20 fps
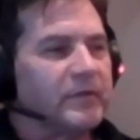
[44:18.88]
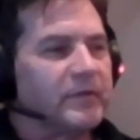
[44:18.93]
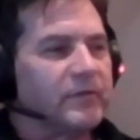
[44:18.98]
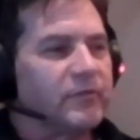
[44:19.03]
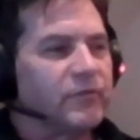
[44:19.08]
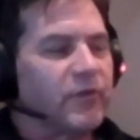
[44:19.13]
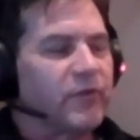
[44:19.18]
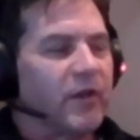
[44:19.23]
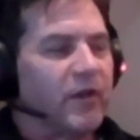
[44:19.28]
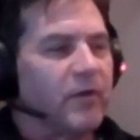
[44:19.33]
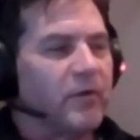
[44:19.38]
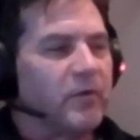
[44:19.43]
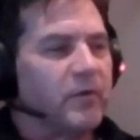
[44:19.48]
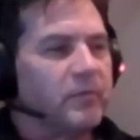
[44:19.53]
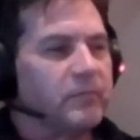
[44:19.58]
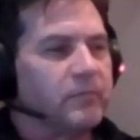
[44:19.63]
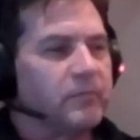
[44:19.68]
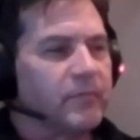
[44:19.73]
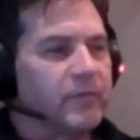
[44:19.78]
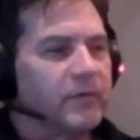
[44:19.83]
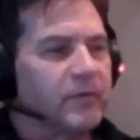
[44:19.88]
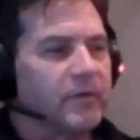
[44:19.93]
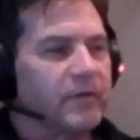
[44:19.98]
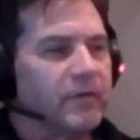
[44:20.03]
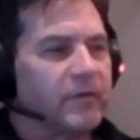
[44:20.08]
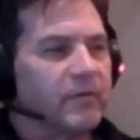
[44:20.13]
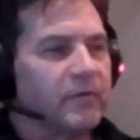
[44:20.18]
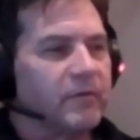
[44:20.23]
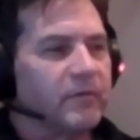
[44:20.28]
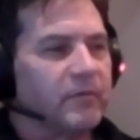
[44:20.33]
So
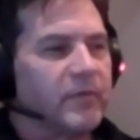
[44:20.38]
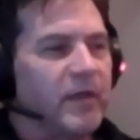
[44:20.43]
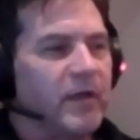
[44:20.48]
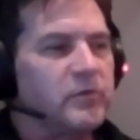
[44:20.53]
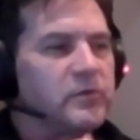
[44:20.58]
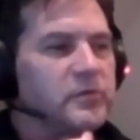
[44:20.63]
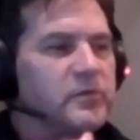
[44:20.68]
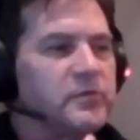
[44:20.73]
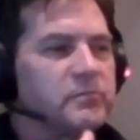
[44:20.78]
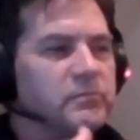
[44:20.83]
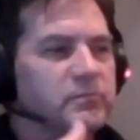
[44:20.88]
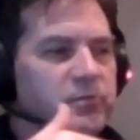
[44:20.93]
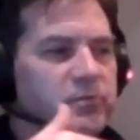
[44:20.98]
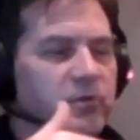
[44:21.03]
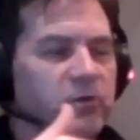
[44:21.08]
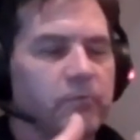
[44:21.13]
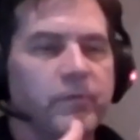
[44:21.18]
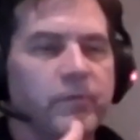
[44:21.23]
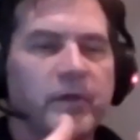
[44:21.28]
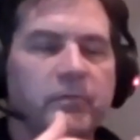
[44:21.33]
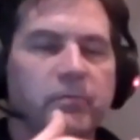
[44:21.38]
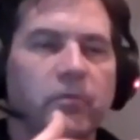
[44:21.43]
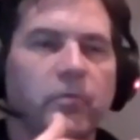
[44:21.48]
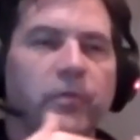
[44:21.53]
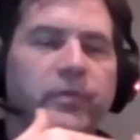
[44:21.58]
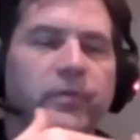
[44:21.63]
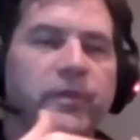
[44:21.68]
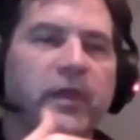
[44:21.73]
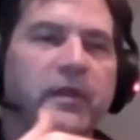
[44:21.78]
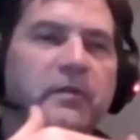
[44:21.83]
those sort of people
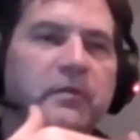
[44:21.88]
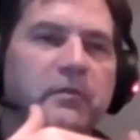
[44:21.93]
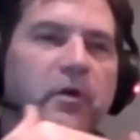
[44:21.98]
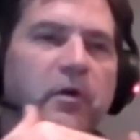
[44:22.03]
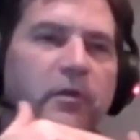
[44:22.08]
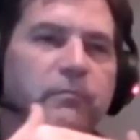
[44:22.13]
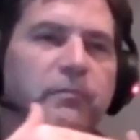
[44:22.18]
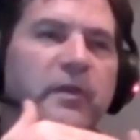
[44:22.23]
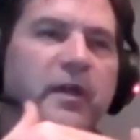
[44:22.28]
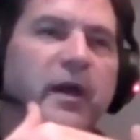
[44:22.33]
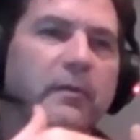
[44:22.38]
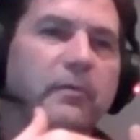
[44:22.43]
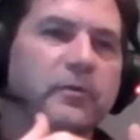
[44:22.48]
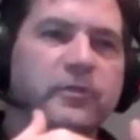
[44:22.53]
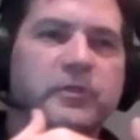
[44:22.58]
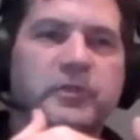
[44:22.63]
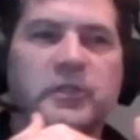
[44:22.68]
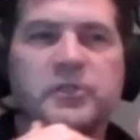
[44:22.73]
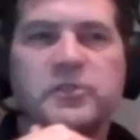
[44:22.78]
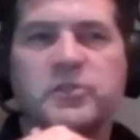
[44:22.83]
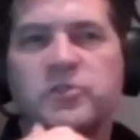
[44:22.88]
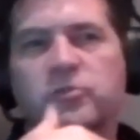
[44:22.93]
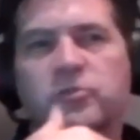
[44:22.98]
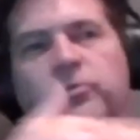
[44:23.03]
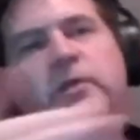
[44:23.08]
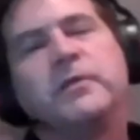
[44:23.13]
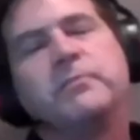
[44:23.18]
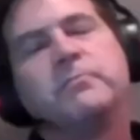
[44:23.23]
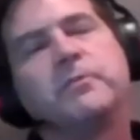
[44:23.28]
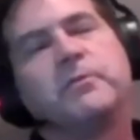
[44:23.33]
would then not be able to just
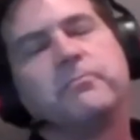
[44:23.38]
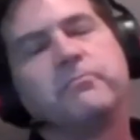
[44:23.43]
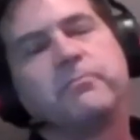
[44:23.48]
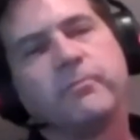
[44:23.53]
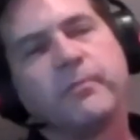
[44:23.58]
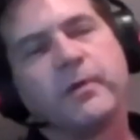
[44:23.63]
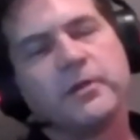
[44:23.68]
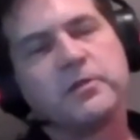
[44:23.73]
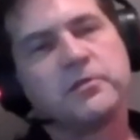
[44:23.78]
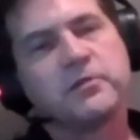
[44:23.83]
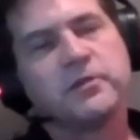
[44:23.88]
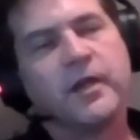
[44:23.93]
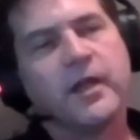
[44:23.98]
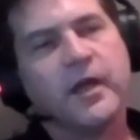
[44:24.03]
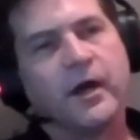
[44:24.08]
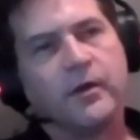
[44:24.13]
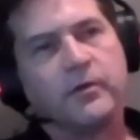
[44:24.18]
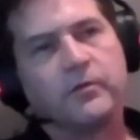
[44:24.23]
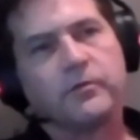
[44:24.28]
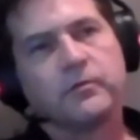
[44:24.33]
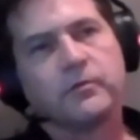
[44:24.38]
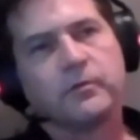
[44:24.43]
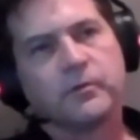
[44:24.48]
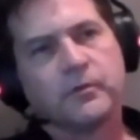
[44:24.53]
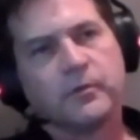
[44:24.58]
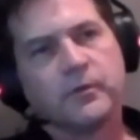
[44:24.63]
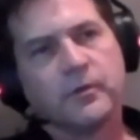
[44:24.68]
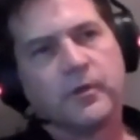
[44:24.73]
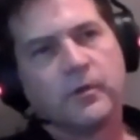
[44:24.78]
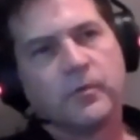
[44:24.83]
stream information out.
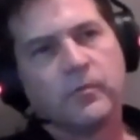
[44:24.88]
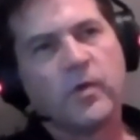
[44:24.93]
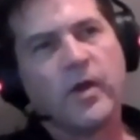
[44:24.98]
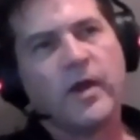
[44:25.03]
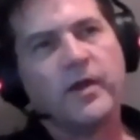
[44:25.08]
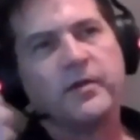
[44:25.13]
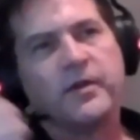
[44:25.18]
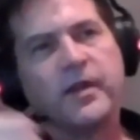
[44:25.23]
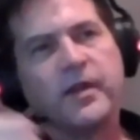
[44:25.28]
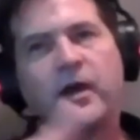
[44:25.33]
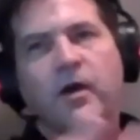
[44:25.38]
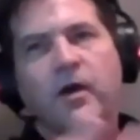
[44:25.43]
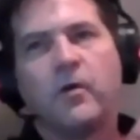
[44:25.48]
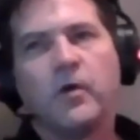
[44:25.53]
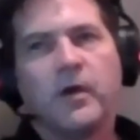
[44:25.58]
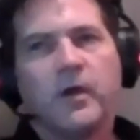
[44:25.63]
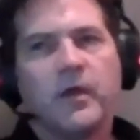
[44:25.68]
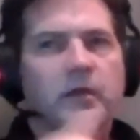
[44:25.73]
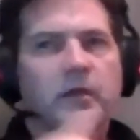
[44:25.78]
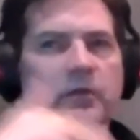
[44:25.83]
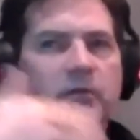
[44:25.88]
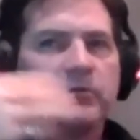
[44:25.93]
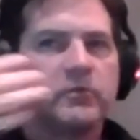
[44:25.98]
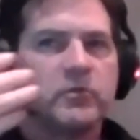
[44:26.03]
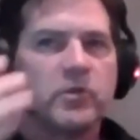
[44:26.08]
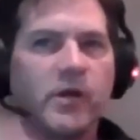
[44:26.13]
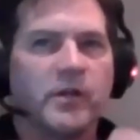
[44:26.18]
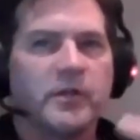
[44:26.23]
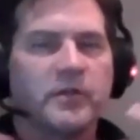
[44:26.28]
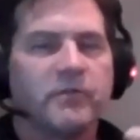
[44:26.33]
Right now,
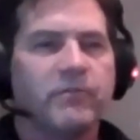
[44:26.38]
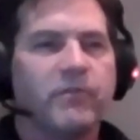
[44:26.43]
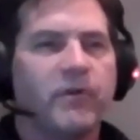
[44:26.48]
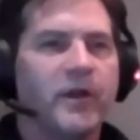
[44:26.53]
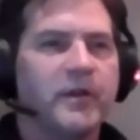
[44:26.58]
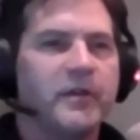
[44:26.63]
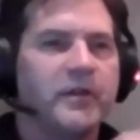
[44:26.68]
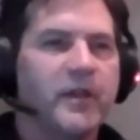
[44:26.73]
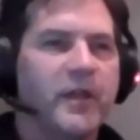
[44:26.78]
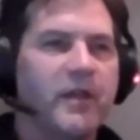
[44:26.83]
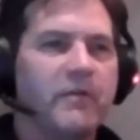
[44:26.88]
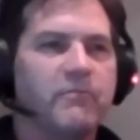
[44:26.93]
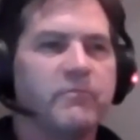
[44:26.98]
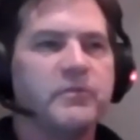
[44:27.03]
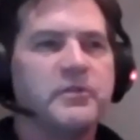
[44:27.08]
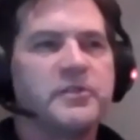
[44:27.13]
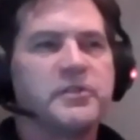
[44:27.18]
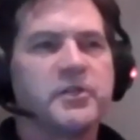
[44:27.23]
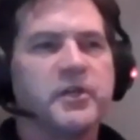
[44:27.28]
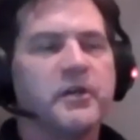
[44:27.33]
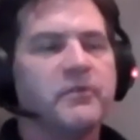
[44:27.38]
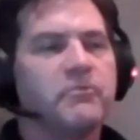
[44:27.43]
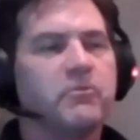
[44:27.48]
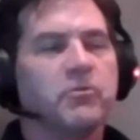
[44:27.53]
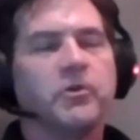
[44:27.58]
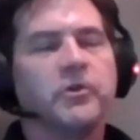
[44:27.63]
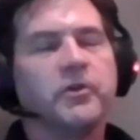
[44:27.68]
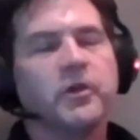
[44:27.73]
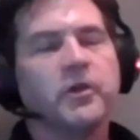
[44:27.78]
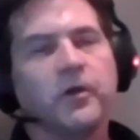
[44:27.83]
trying to find every
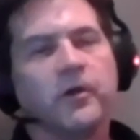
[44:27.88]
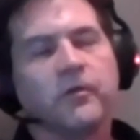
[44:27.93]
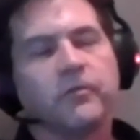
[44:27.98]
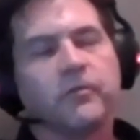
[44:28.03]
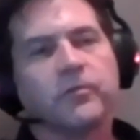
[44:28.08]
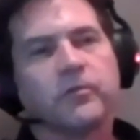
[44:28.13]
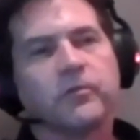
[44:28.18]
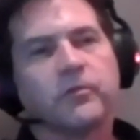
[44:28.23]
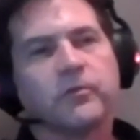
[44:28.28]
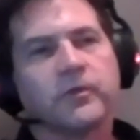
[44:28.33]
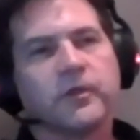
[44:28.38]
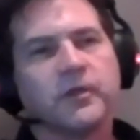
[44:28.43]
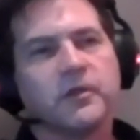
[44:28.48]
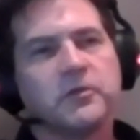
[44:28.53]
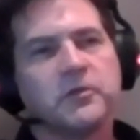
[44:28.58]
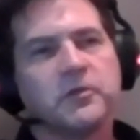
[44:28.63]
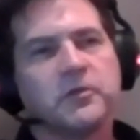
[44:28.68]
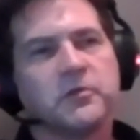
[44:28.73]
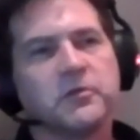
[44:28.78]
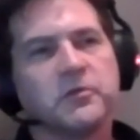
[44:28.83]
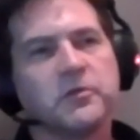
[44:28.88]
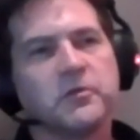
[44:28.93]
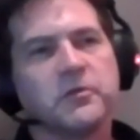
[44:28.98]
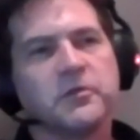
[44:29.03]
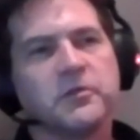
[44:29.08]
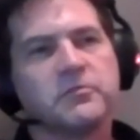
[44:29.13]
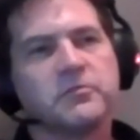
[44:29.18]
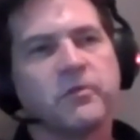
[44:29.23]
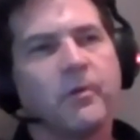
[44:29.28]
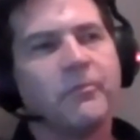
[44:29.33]
server on Earth that you can do
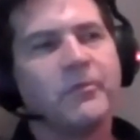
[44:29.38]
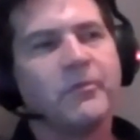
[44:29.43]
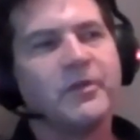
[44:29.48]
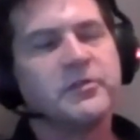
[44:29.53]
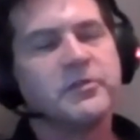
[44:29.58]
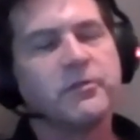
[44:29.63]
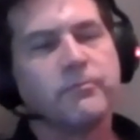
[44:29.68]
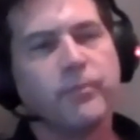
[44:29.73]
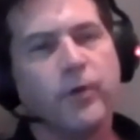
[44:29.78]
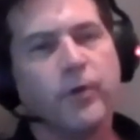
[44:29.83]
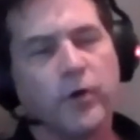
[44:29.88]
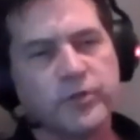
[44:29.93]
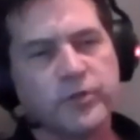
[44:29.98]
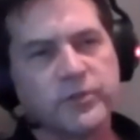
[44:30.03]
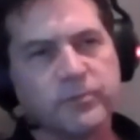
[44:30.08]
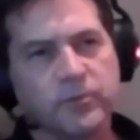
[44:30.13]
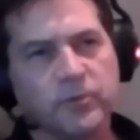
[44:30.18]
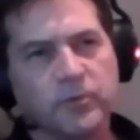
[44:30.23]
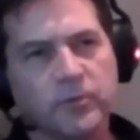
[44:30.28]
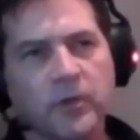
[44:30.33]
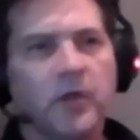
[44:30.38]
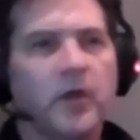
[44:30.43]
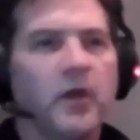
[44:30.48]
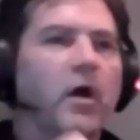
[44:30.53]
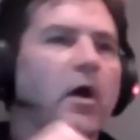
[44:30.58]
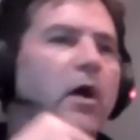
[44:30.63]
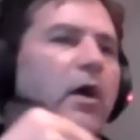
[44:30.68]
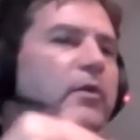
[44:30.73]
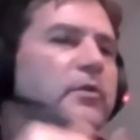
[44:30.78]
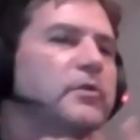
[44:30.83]
this from is impossible.
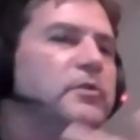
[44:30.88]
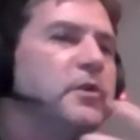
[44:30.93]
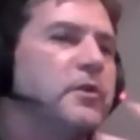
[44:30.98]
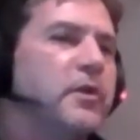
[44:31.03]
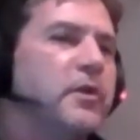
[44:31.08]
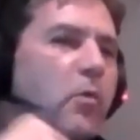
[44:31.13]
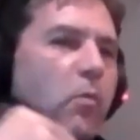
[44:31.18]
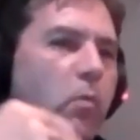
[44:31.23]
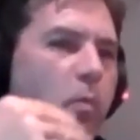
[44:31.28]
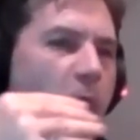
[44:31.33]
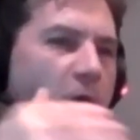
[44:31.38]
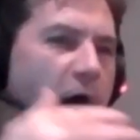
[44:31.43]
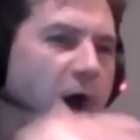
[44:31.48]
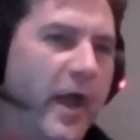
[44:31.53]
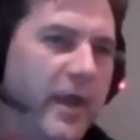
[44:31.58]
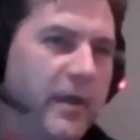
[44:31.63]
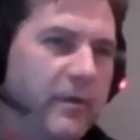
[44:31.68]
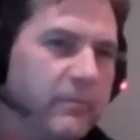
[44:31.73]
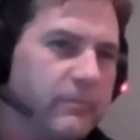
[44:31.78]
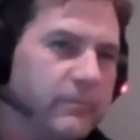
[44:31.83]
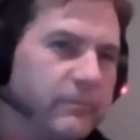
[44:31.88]
Do you know why?